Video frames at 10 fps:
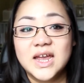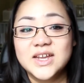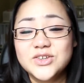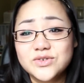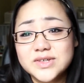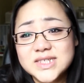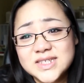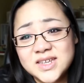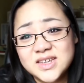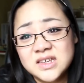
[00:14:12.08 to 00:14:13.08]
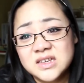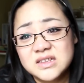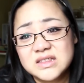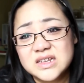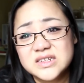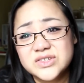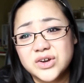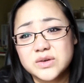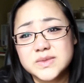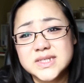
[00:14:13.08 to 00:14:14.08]
And you could see that his
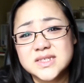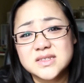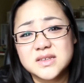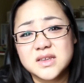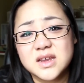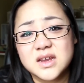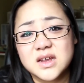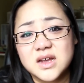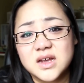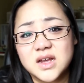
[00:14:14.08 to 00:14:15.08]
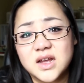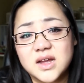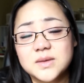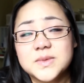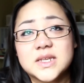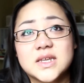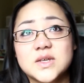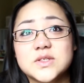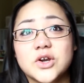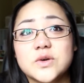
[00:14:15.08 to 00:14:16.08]
heart was
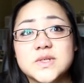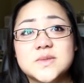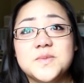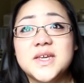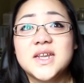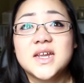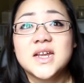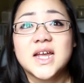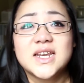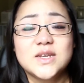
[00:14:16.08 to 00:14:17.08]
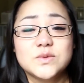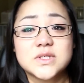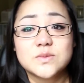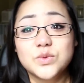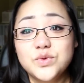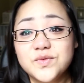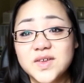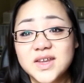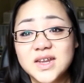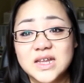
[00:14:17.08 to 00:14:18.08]
beating, and he was
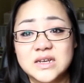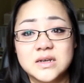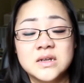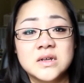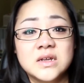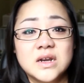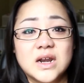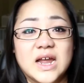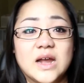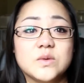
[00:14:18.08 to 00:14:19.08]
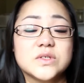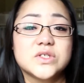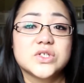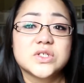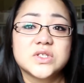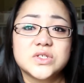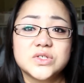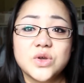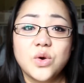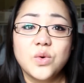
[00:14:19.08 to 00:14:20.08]
moving, and I was just
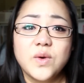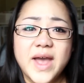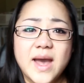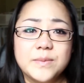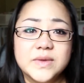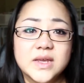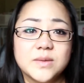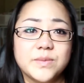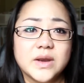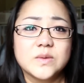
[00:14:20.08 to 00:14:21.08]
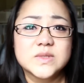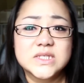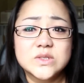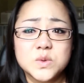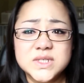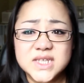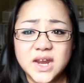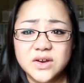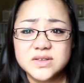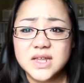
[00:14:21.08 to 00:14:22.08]
so happy, but I was so
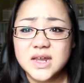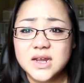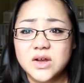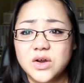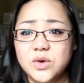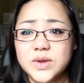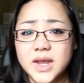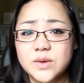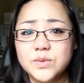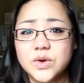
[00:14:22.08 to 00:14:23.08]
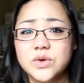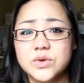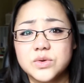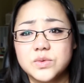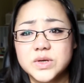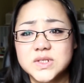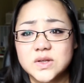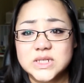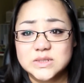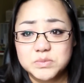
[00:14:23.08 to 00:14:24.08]
scared, like, okay, well, where's
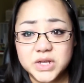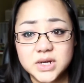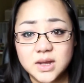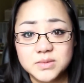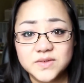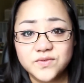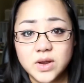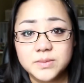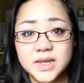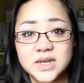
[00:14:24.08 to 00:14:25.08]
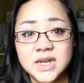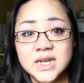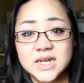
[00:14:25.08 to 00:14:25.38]
all this blood coming from? And